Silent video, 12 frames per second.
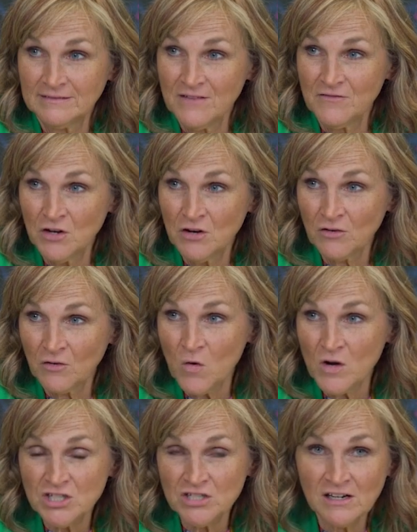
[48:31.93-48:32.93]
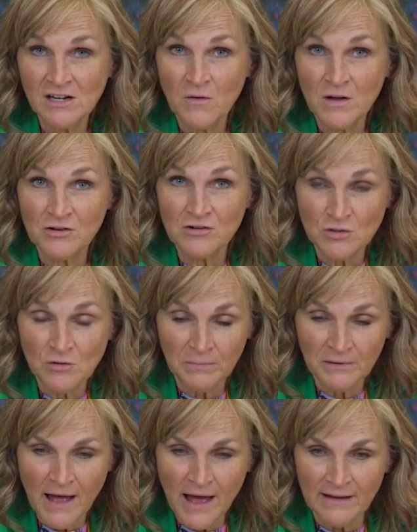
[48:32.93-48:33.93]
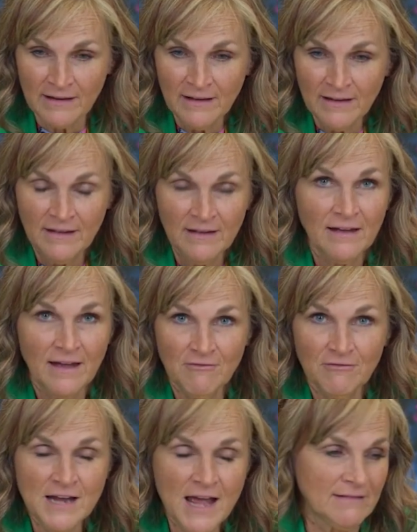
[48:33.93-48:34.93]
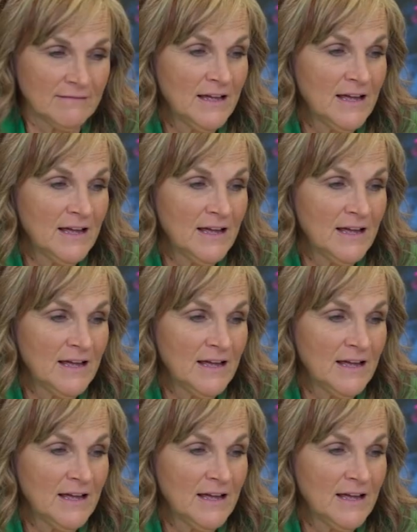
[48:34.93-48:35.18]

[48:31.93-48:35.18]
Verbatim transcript: if you're questioning whether to apply every day.